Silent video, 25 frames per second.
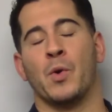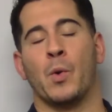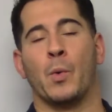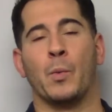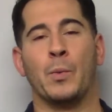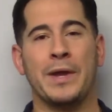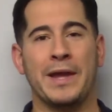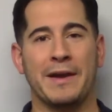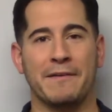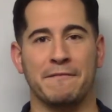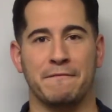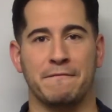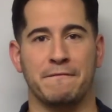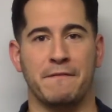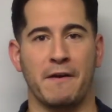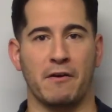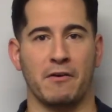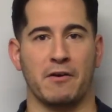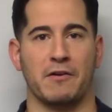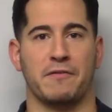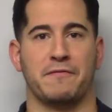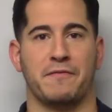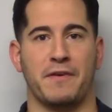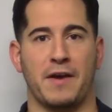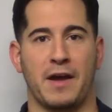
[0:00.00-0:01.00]
We have
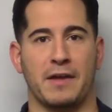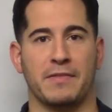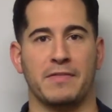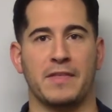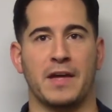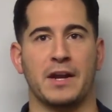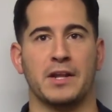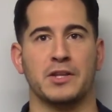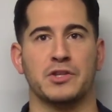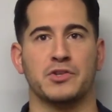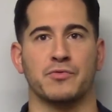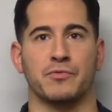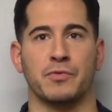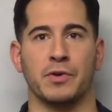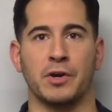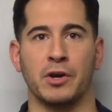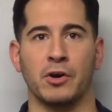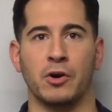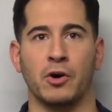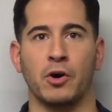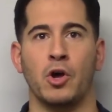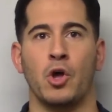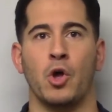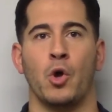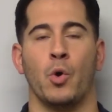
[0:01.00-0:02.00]
verified that it's
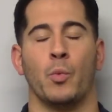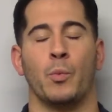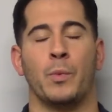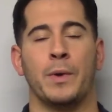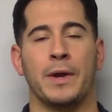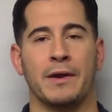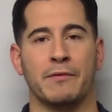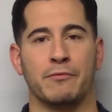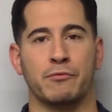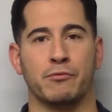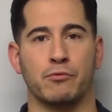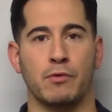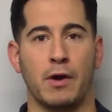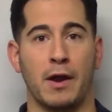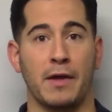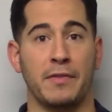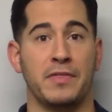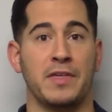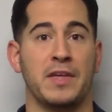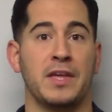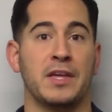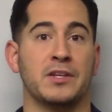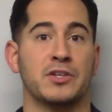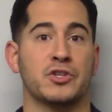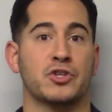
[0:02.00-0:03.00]
real. We have read
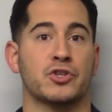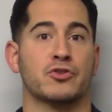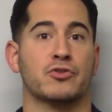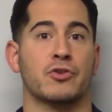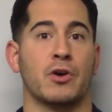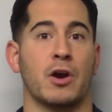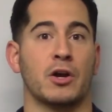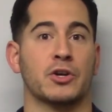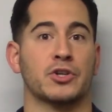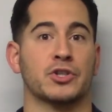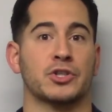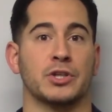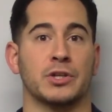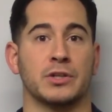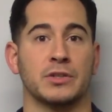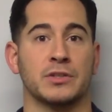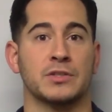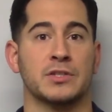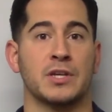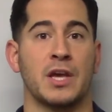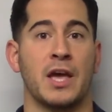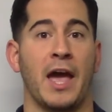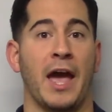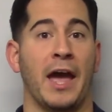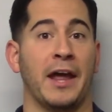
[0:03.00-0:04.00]
the
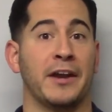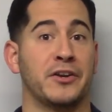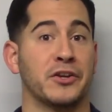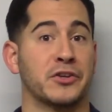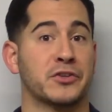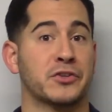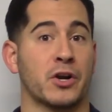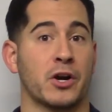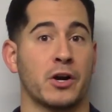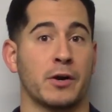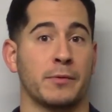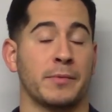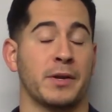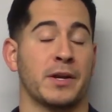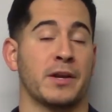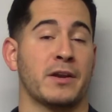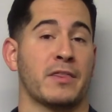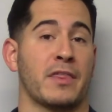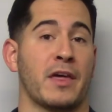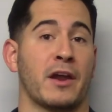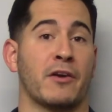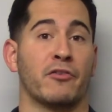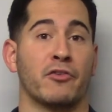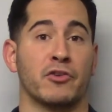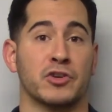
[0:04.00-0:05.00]
instructions and determined
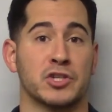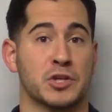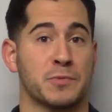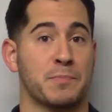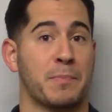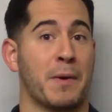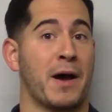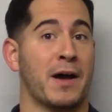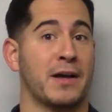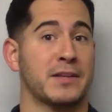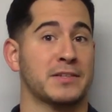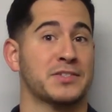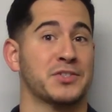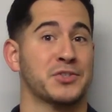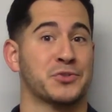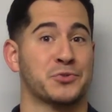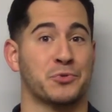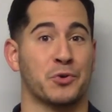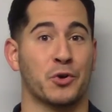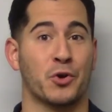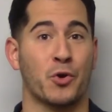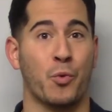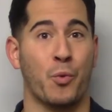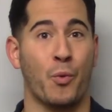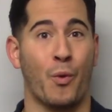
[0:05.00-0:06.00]
that a response is
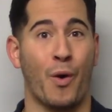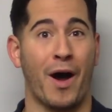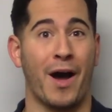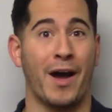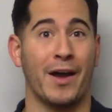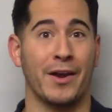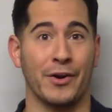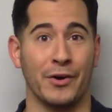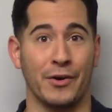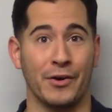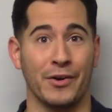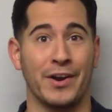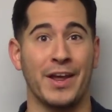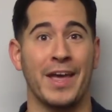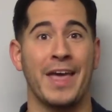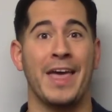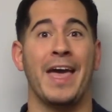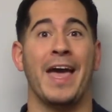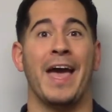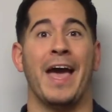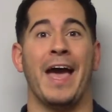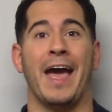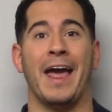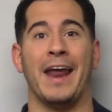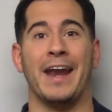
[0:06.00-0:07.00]
required.
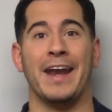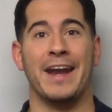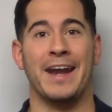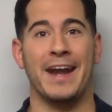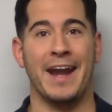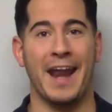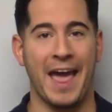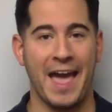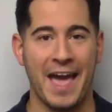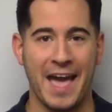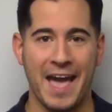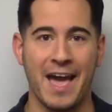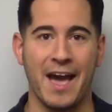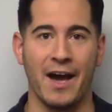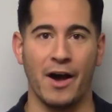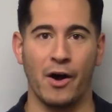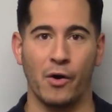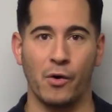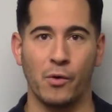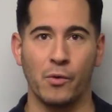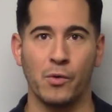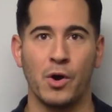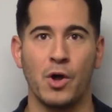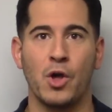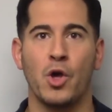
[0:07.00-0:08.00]
And
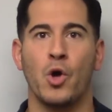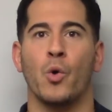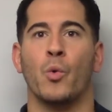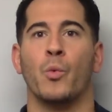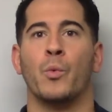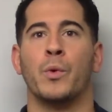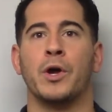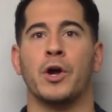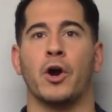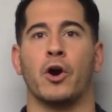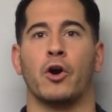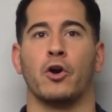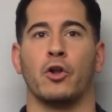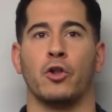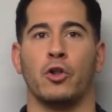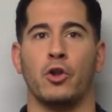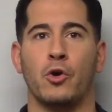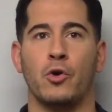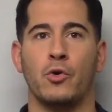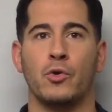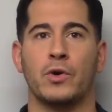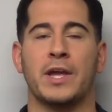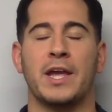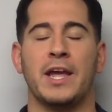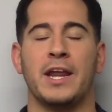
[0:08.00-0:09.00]
now we are
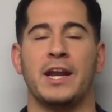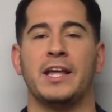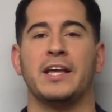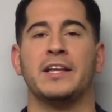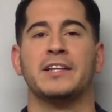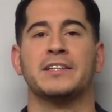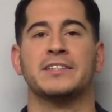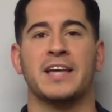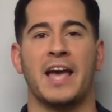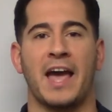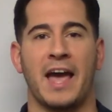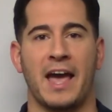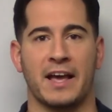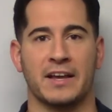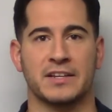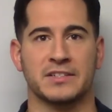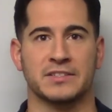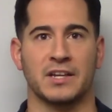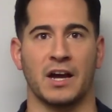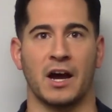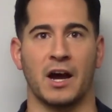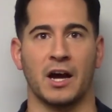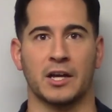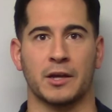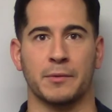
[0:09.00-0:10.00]
locating tax
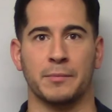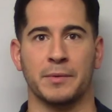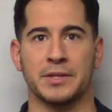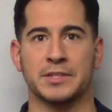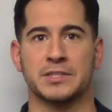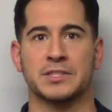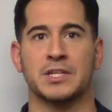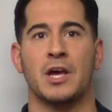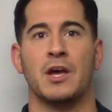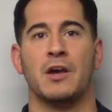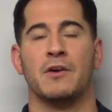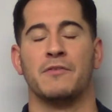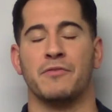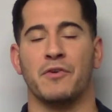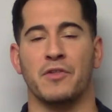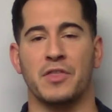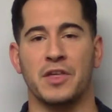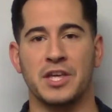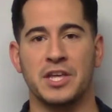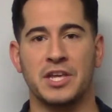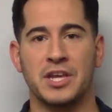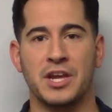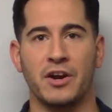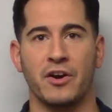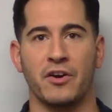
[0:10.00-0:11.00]
documents for the
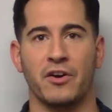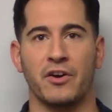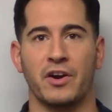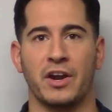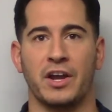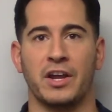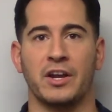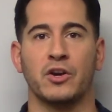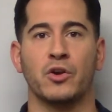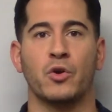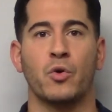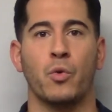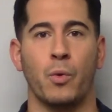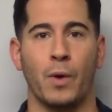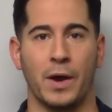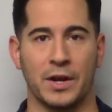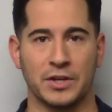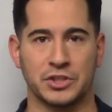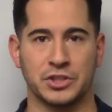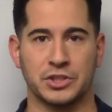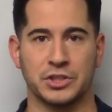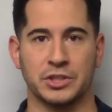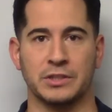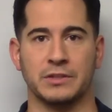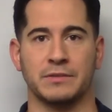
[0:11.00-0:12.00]
year in
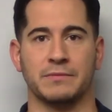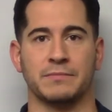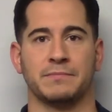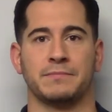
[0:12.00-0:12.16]
question.